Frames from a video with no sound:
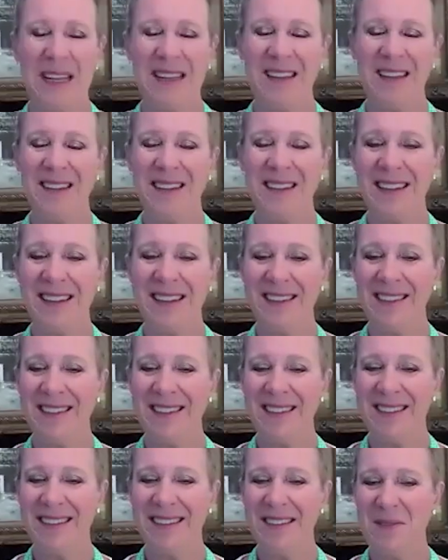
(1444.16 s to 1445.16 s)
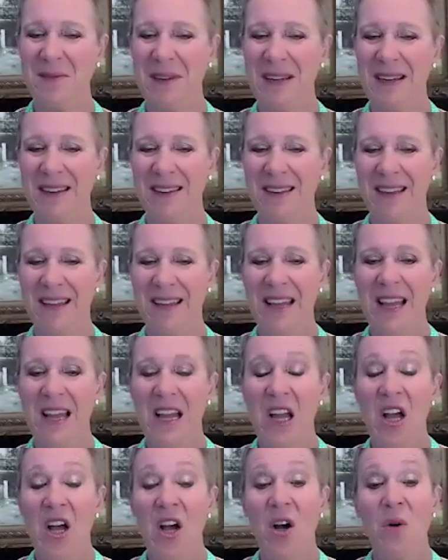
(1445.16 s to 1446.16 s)
goodness. Oh, wow.
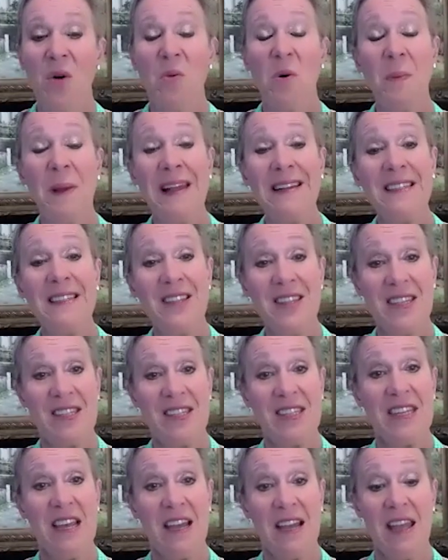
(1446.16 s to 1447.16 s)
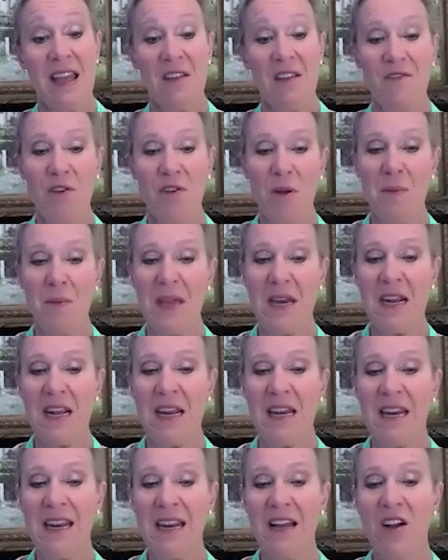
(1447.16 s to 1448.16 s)
Well, back to the CIA for a
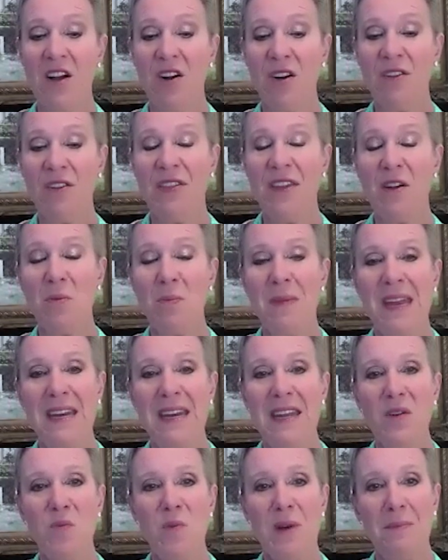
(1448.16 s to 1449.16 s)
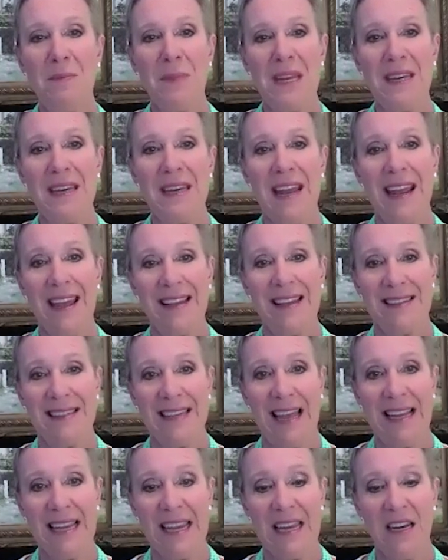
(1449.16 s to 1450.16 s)
minute. Are there many women
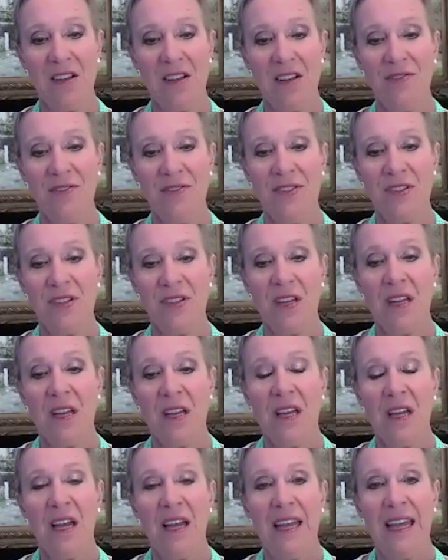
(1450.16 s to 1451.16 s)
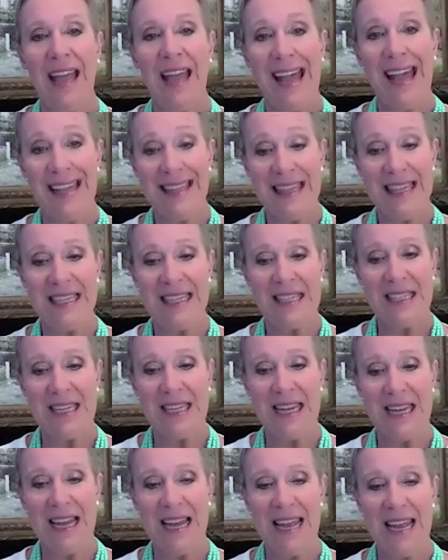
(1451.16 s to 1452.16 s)
executives at the
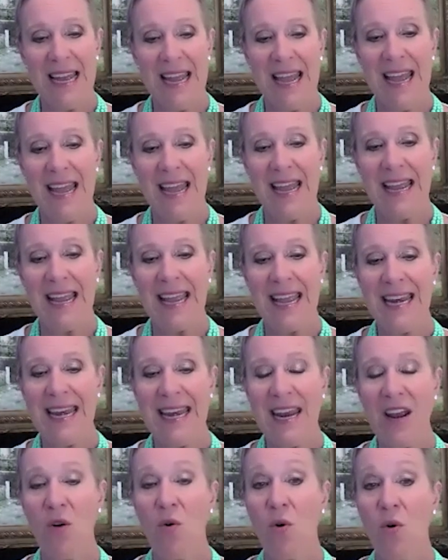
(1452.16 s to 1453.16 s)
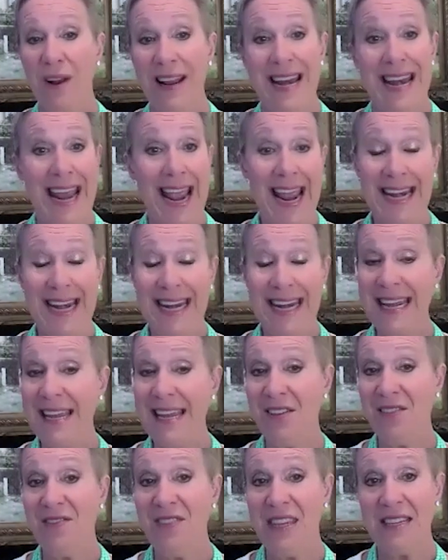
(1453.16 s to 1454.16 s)
CIA or in any
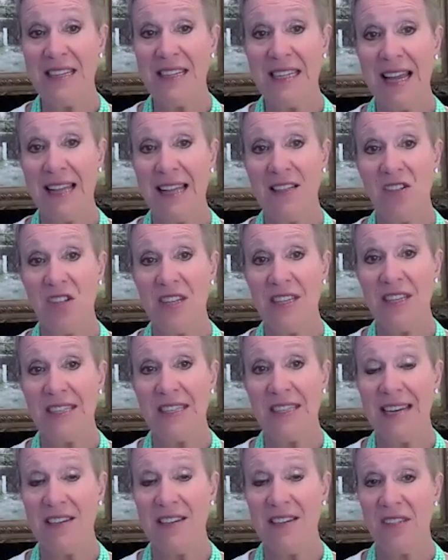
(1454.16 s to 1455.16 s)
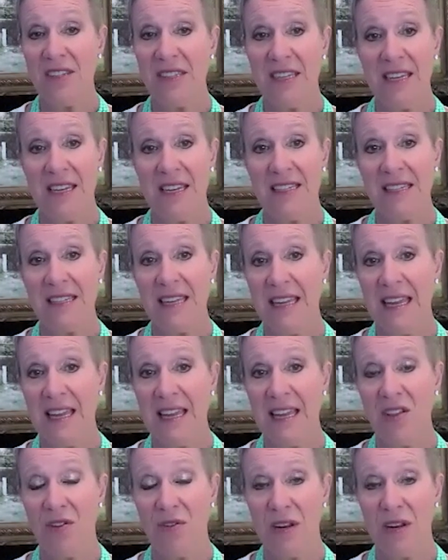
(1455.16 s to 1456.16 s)
of the intelligence agencies,
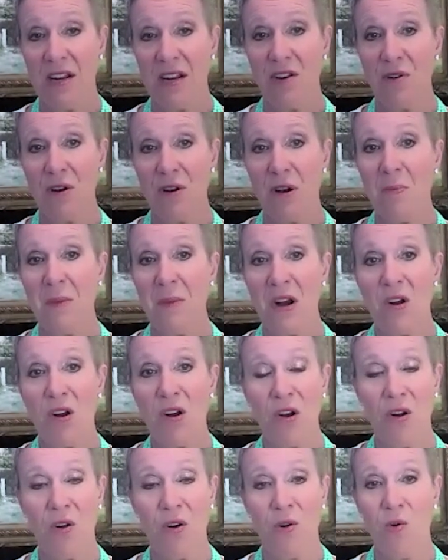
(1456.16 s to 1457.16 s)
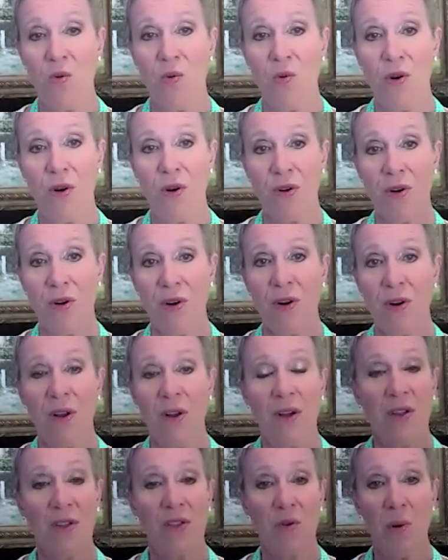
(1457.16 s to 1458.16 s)
either here in America or
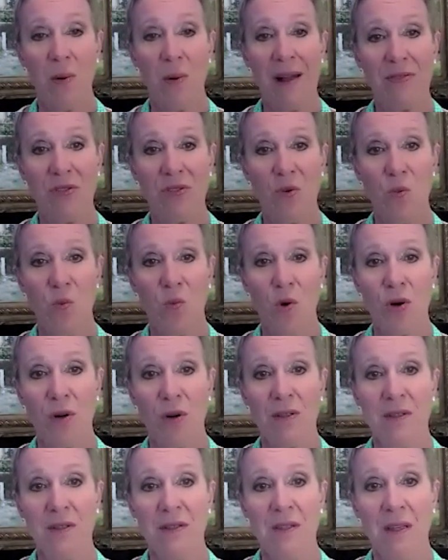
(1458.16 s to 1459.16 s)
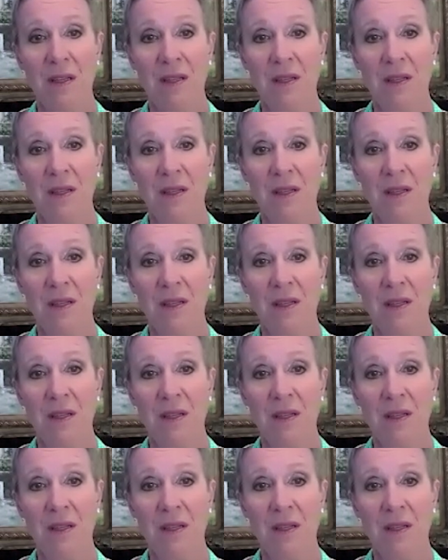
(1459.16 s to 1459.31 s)
throughout the world?